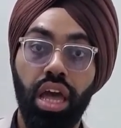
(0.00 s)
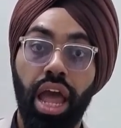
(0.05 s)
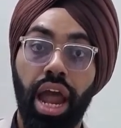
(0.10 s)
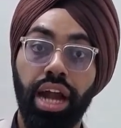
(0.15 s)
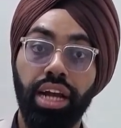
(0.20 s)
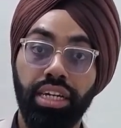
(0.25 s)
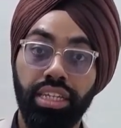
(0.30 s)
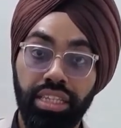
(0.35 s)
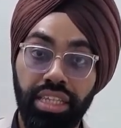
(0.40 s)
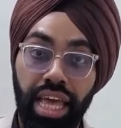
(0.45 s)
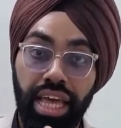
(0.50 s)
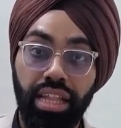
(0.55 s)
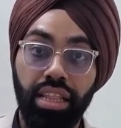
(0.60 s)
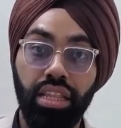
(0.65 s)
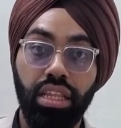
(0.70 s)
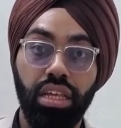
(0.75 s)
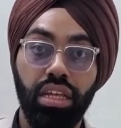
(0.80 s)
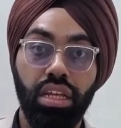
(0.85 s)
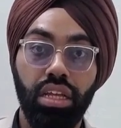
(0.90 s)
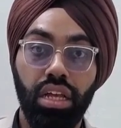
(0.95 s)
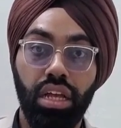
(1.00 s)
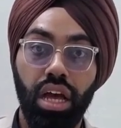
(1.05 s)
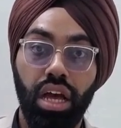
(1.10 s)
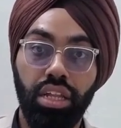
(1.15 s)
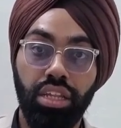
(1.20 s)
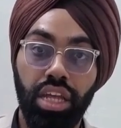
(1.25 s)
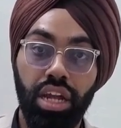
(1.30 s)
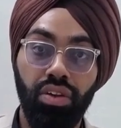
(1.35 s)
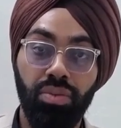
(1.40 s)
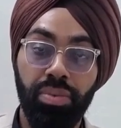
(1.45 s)
And then
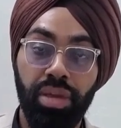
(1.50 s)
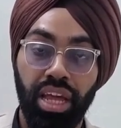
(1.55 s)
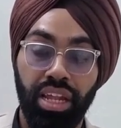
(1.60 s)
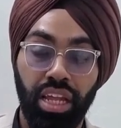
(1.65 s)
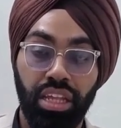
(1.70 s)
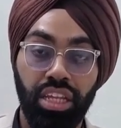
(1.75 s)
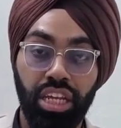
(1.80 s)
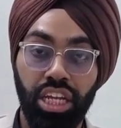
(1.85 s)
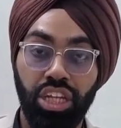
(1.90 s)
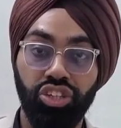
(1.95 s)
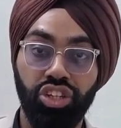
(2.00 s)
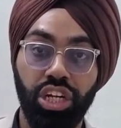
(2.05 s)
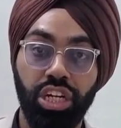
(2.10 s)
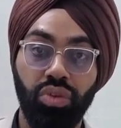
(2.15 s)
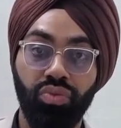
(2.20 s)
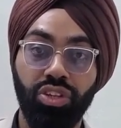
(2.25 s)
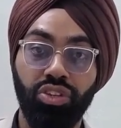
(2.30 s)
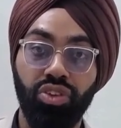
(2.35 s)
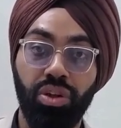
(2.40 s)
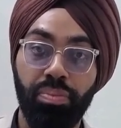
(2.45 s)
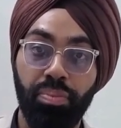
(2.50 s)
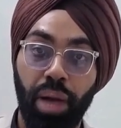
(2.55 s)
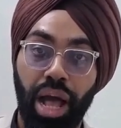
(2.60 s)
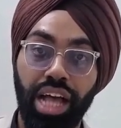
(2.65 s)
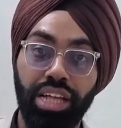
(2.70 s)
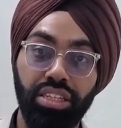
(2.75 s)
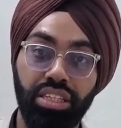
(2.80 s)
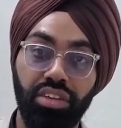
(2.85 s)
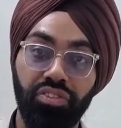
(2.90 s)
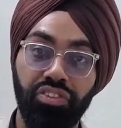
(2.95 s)
there will be another agent which will
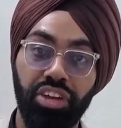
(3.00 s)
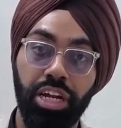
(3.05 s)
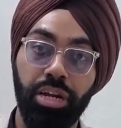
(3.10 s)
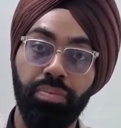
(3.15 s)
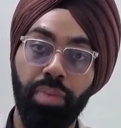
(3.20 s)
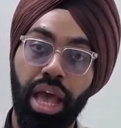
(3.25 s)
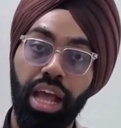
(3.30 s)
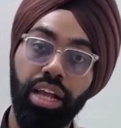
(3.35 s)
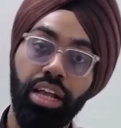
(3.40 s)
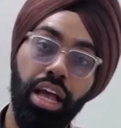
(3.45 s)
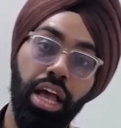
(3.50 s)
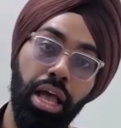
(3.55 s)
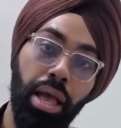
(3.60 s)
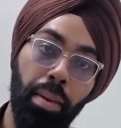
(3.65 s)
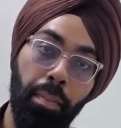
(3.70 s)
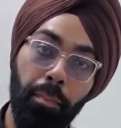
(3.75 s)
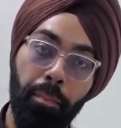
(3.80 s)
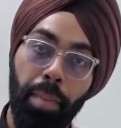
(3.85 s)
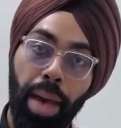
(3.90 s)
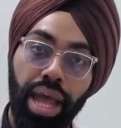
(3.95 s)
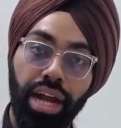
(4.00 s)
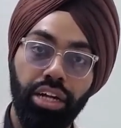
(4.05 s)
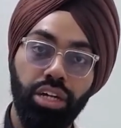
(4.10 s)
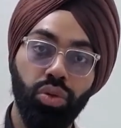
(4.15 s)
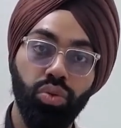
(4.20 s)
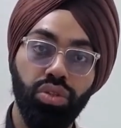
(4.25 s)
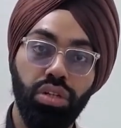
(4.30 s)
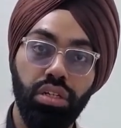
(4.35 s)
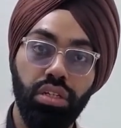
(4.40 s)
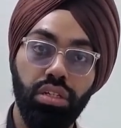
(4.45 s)
pass the feedback back to
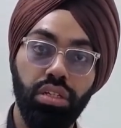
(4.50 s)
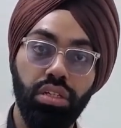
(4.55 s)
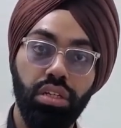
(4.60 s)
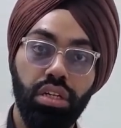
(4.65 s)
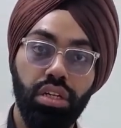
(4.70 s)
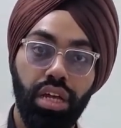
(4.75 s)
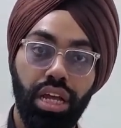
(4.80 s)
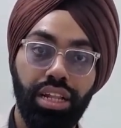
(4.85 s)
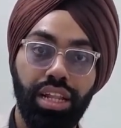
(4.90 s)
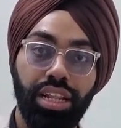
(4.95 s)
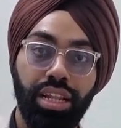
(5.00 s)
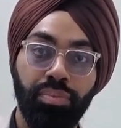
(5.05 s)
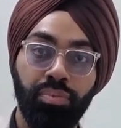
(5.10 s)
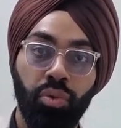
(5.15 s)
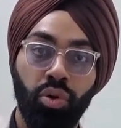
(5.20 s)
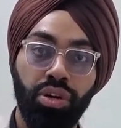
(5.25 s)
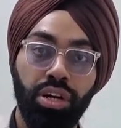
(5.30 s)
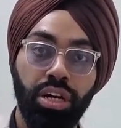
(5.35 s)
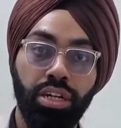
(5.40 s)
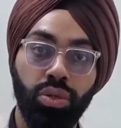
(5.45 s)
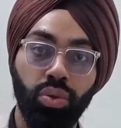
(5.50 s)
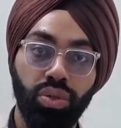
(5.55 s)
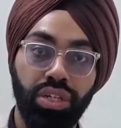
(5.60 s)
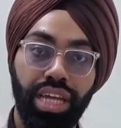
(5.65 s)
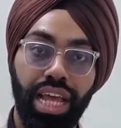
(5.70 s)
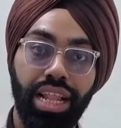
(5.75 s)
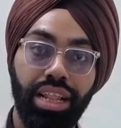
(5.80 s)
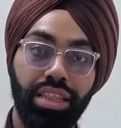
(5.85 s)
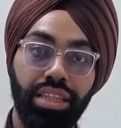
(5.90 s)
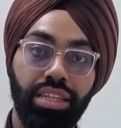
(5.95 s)
the LLM model to
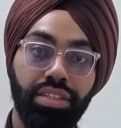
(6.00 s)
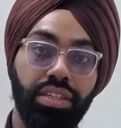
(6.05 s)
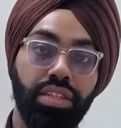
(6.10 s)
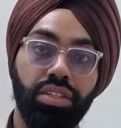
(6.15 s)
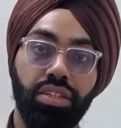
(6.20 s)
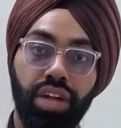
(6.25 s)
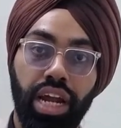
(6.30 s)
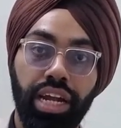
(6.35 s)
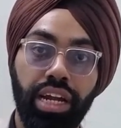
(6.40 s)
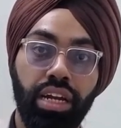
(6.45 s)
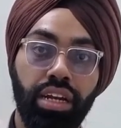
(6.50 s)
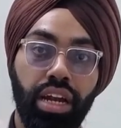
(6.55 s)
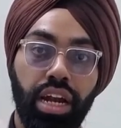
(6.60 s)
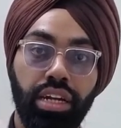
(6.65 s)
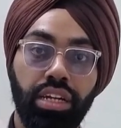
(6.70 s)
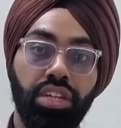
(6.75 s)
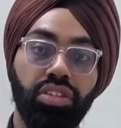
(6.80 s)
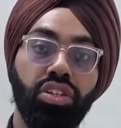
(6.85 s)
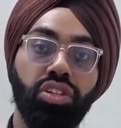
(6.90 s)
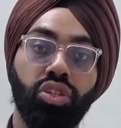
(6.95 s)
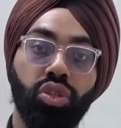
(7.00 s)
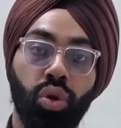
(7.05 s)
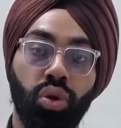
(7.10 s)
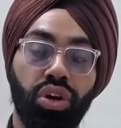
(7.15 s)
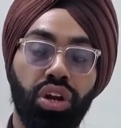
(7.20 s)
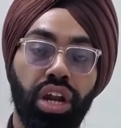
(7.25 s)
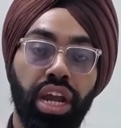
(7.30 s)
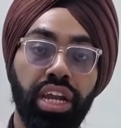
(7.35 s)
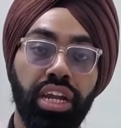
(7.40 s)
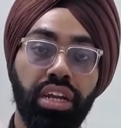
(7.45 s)
tell this is right and this is not
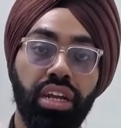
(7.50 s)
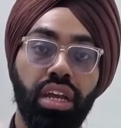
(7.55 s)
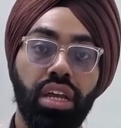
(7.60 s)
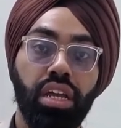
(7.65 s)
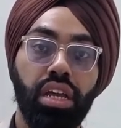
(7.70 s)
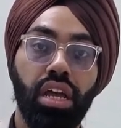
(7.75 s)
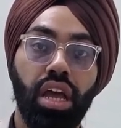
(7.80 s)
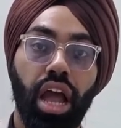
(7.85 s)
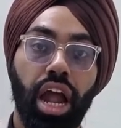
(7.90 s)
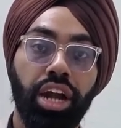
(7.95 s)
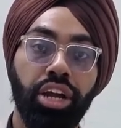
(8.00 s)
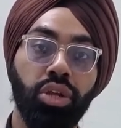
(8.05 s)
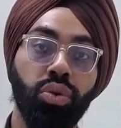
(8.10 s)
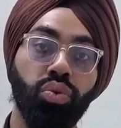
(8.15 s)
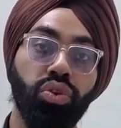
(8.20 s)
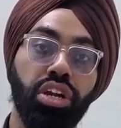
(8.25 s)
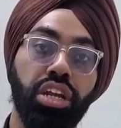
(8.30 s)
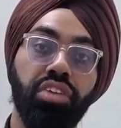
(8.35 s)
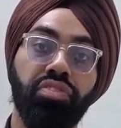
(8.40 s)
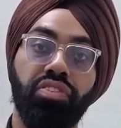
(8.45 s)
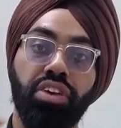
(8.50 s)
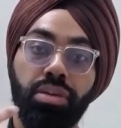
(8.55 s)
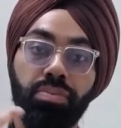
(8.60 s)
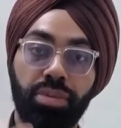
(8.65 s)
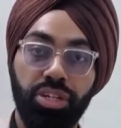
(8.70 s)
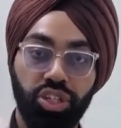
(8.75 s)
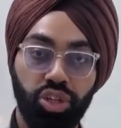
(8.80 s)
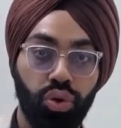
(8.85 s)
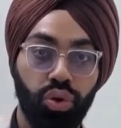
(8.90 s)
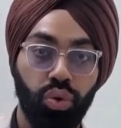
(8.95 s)
right, and you
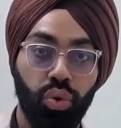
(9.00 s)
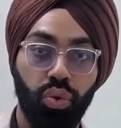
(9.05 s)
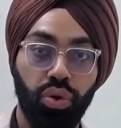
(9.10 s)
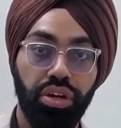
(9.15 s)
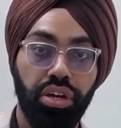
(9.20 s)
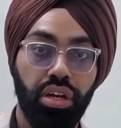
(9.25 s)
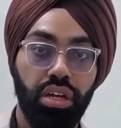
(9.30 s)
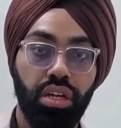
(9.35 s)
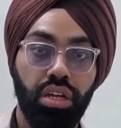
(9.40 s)
refurbish your code.